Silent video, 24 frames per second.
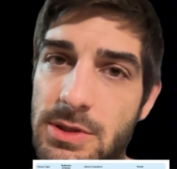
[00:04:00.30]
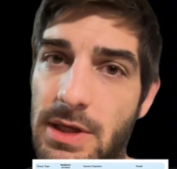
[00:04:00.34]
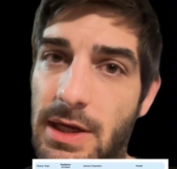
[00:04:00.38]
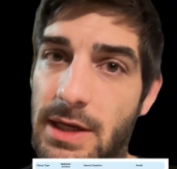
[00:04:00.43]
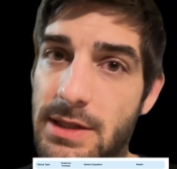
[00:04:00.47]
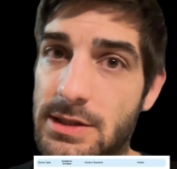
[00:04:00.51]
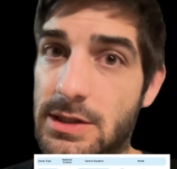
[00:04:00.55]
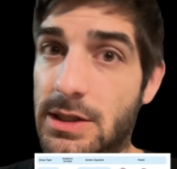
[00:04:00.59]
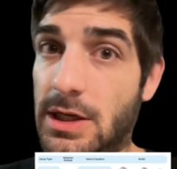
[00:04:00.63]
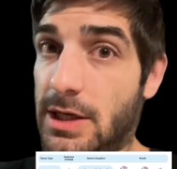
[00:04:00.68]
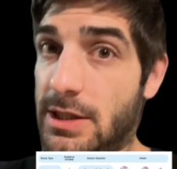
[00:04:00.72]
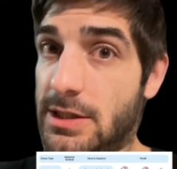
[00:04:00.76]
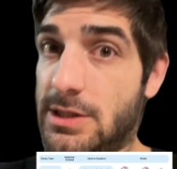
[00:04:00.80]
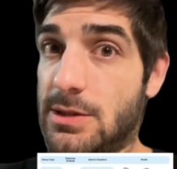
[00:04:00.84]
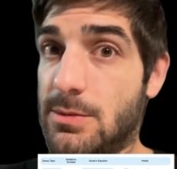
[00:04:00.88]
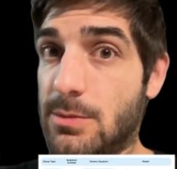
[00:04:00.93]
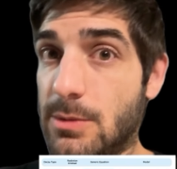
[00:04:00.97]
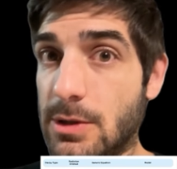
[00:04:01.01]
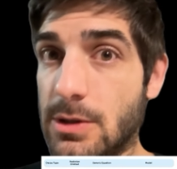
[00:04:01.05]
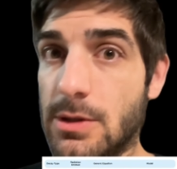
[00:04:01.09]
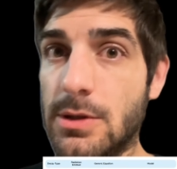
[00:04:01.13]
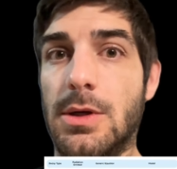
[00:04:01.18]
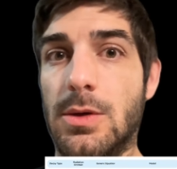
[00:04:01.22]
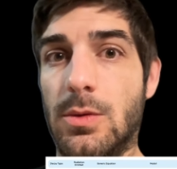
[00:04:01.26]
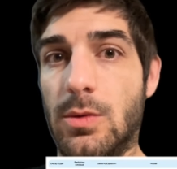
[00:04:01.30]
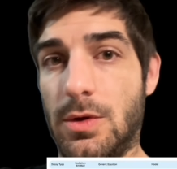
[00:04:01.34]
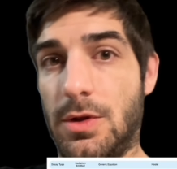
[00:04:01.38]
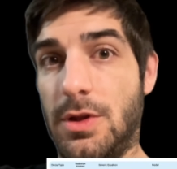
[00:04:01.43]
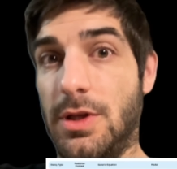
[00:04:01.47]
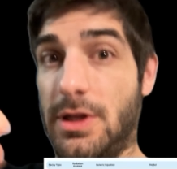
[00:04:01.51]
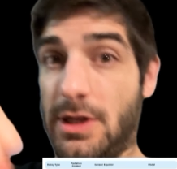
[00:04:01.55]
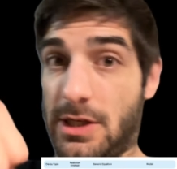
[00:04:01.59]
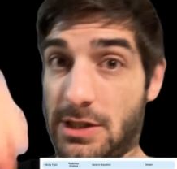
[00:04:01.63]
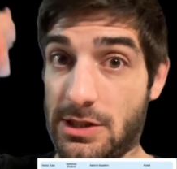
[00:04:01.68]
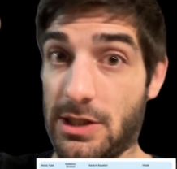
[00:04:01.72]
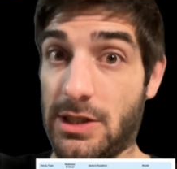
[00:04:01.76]
as an isomer with an
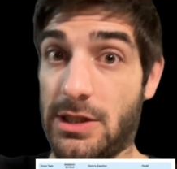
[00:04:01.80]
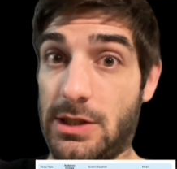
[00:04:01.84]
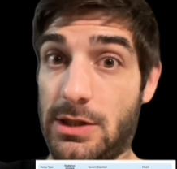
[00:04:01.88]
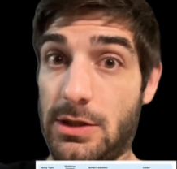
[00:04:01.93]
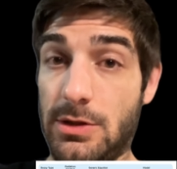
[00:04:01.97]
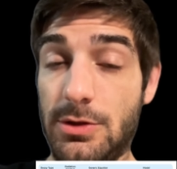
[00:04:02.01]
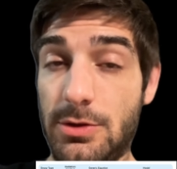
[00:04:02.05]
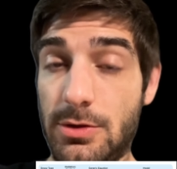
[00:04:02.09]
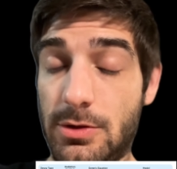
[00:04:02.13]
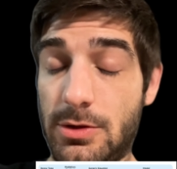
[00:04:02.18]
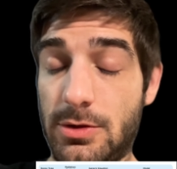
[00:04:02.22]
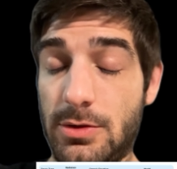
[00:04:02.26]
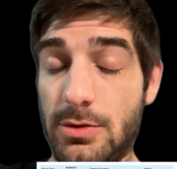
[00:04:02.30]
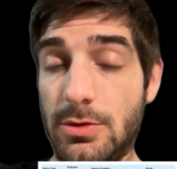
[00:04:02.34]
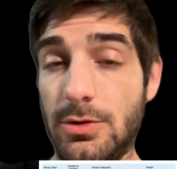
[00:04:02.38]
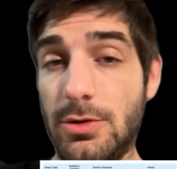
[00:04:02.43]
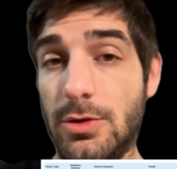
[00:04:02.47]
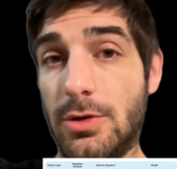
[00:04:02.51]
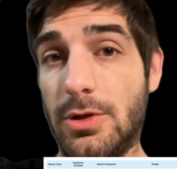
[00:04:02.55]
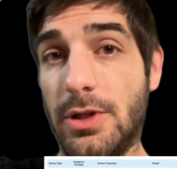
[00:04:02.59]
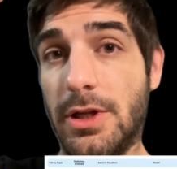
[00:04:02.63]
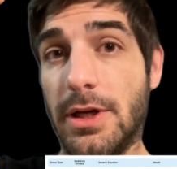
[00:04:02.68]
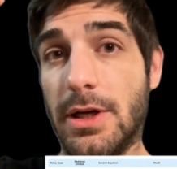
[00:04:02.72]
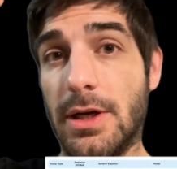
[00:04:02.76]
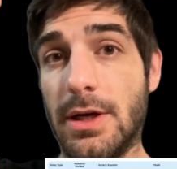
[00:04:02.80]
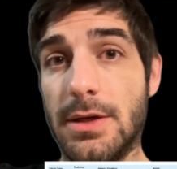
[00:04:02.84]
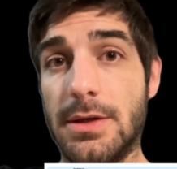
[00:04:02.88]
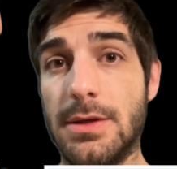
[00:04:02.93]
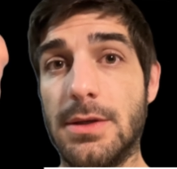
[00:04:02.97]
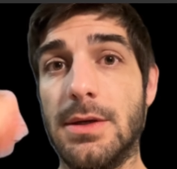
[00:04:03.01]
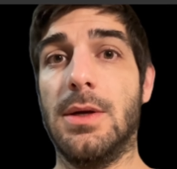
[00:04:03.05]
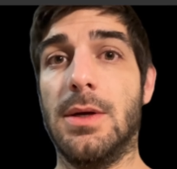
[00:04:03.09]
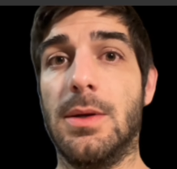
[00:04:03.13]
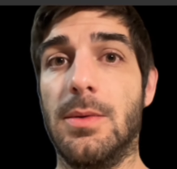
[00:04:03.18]
excited nucleon.